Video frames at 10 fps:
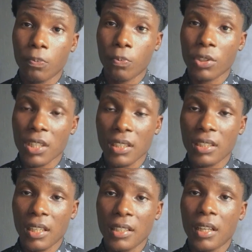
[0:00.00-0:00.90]

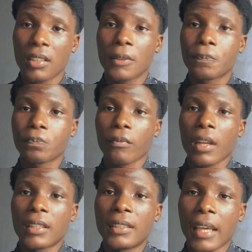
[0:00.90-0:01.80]
purchases ledgers.
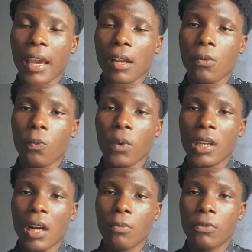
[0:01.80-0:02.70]
Then
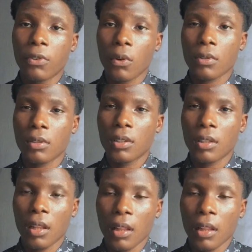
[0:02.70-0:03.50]
we now move forward to the